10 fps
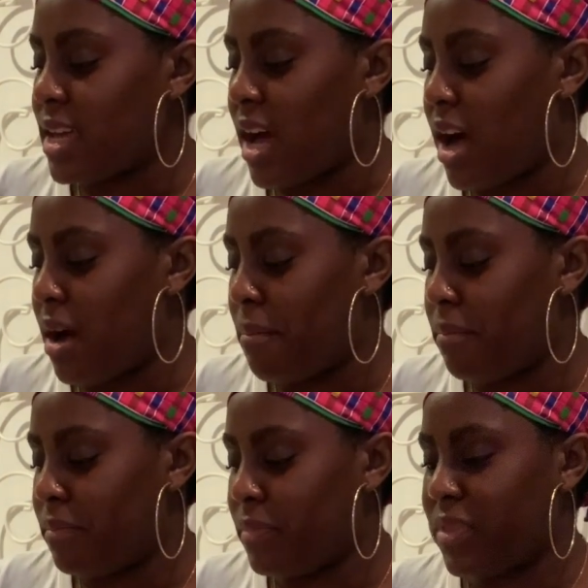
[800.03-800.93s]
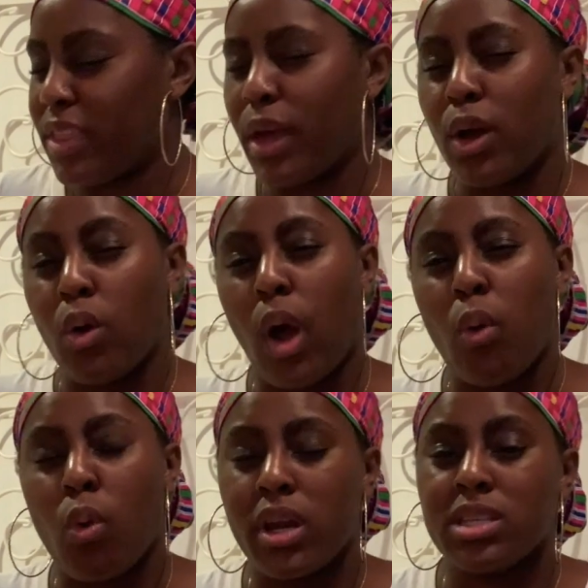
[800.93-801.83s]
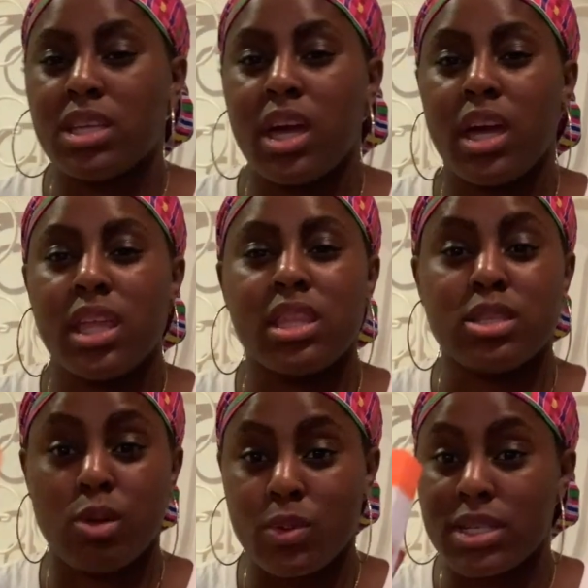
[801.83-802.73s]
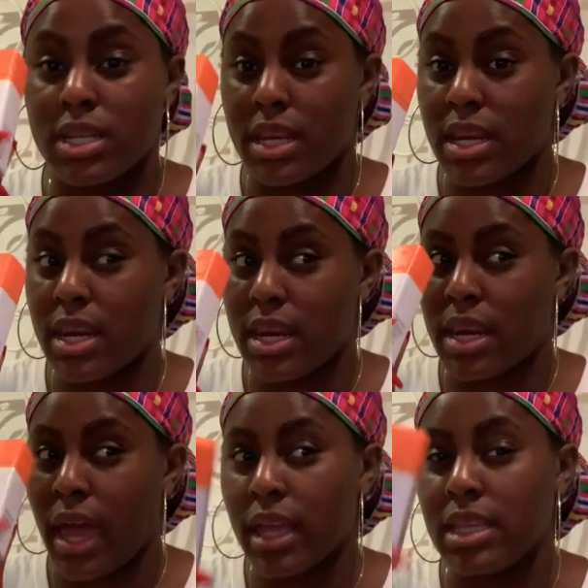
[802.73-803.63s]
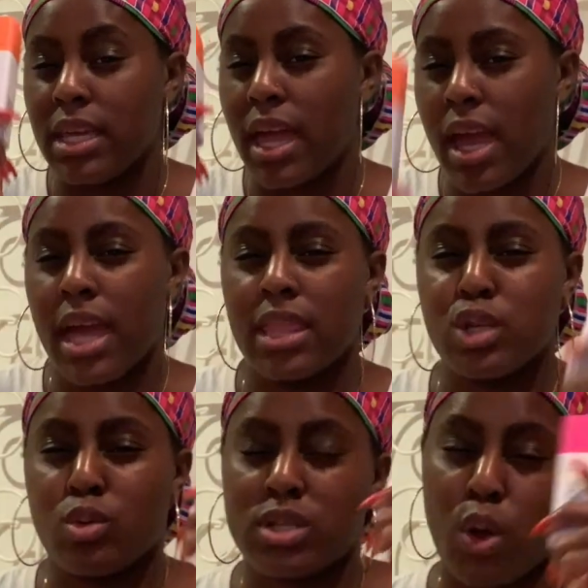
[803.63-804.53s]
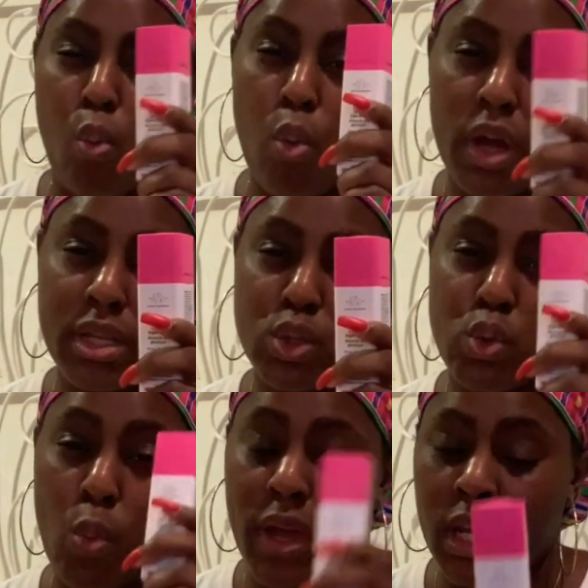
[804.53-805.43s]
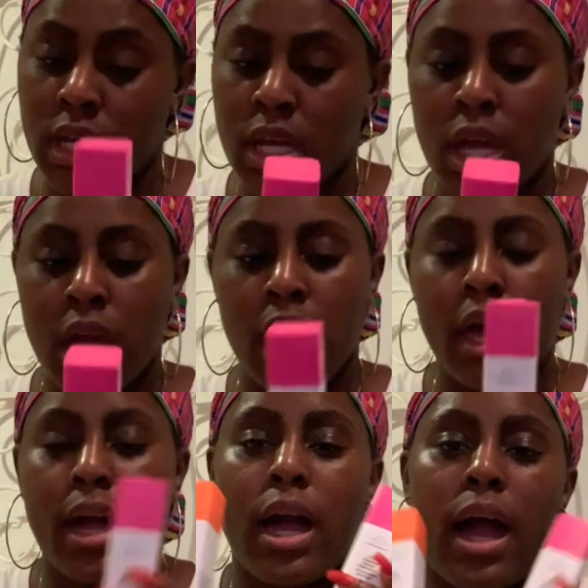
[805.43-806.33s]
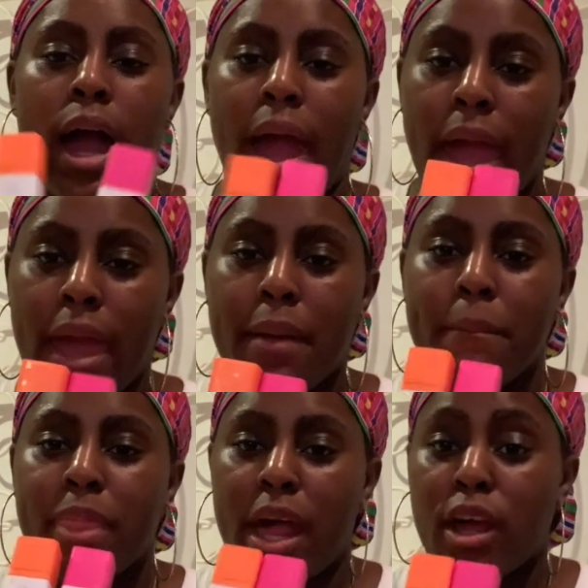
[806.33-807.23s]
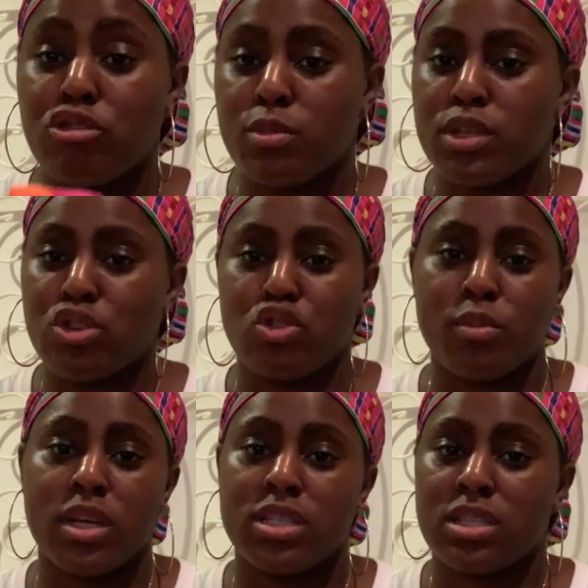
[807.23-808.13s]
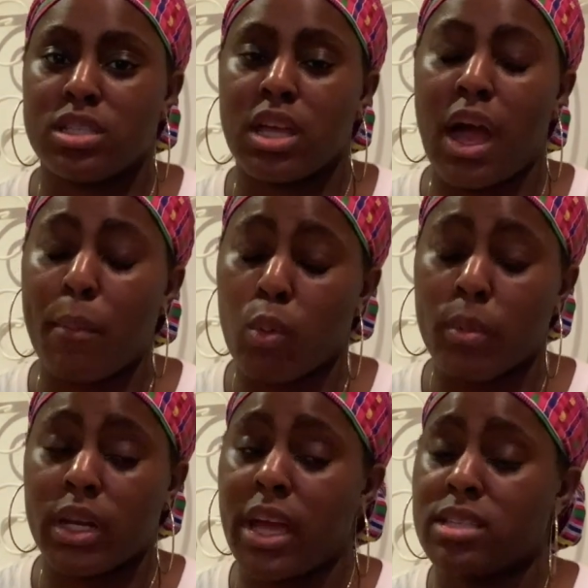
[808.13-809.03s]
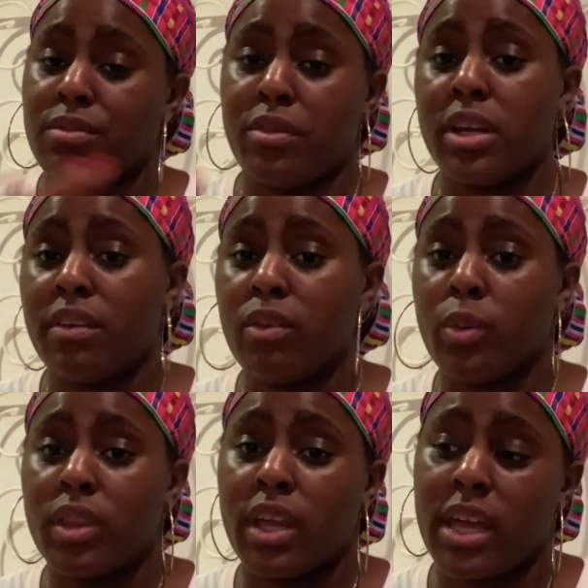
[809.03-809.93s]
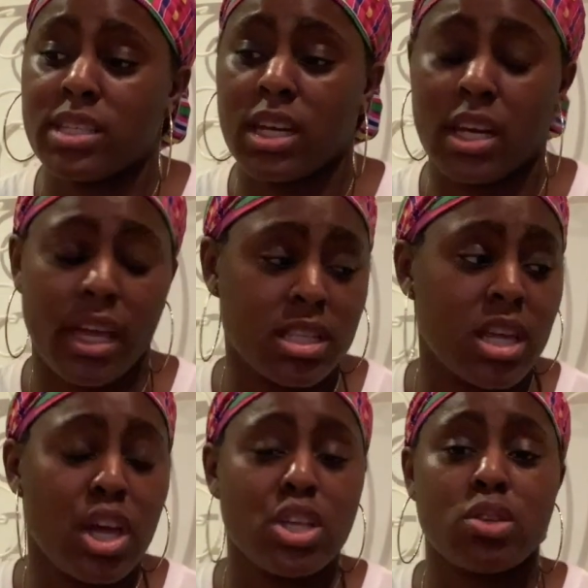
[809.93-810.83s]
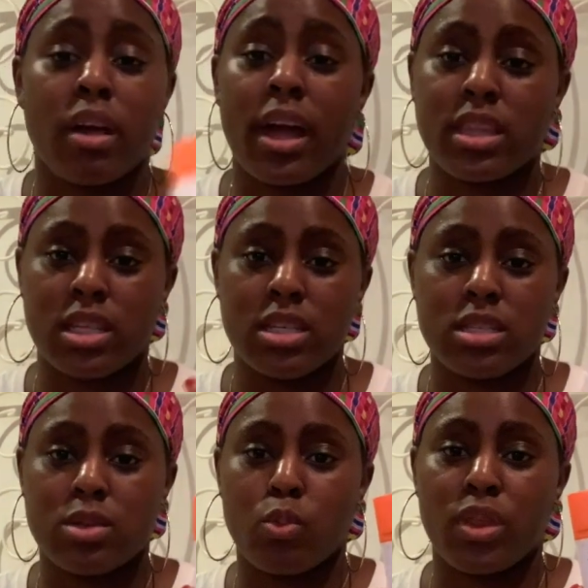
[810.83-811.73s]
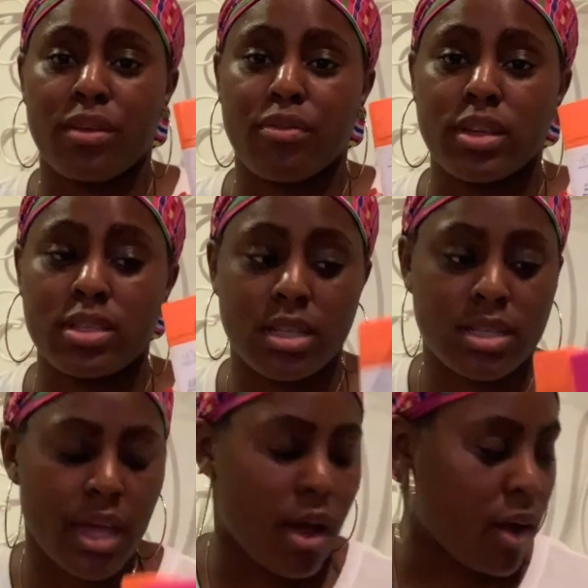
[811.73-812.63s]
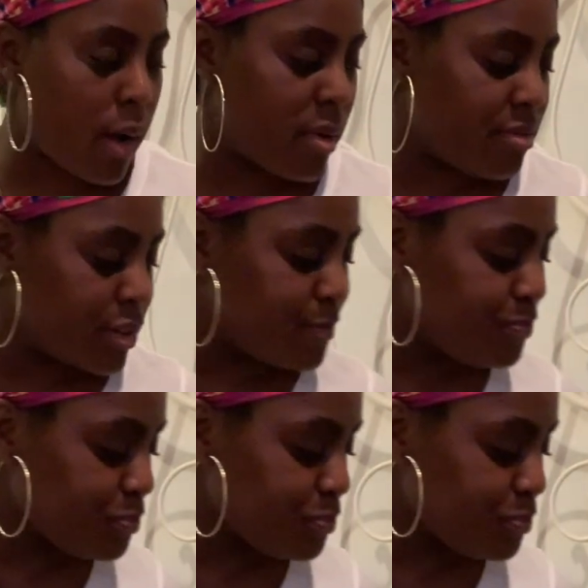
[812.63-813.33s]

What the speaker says: I want to say this one was 98 and this one was like 120. I am not 100% sure, because I'm a woman that has a friend everywhere that has a connect. So I got these with a friend's discount. However,